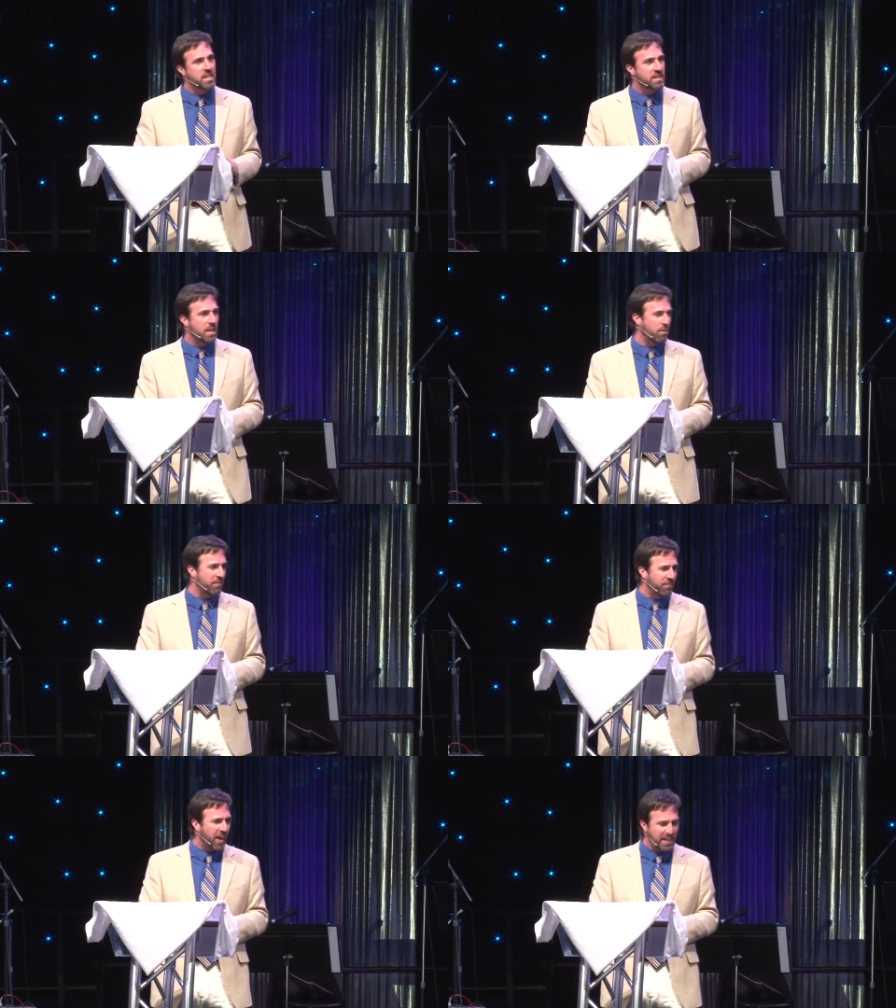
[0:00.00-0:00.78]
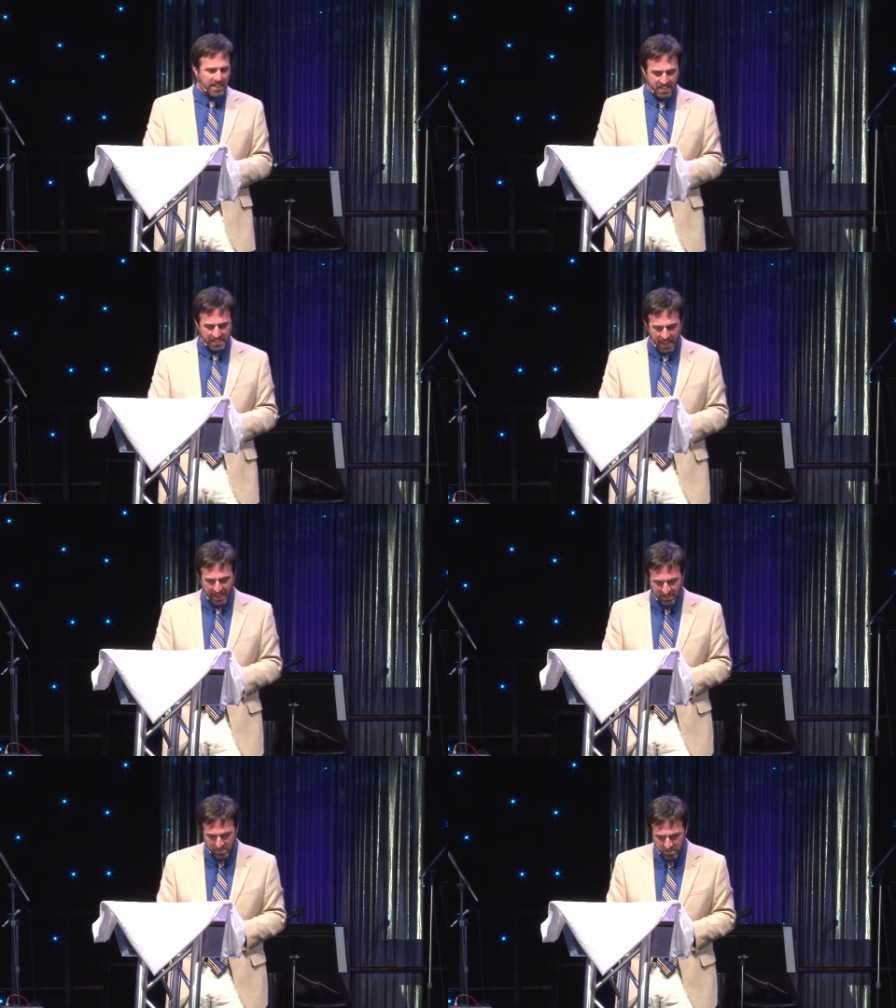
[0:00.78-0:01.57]
that they were fighting
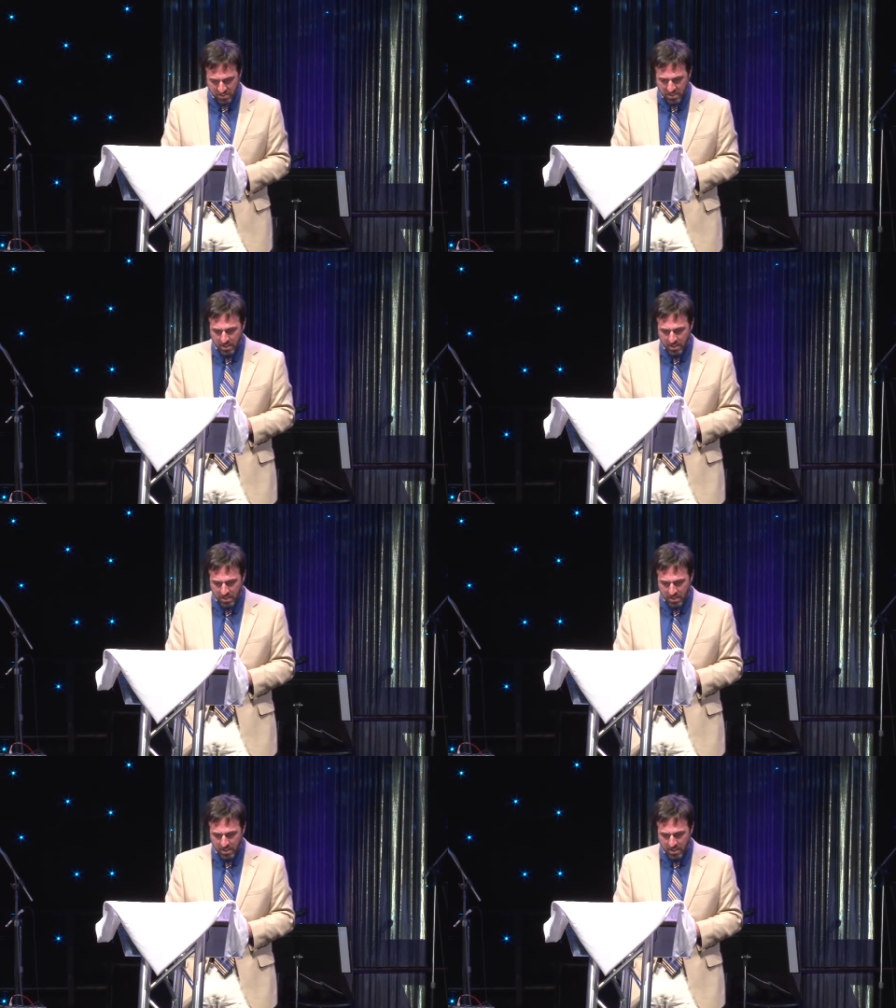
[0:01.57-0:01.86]
against.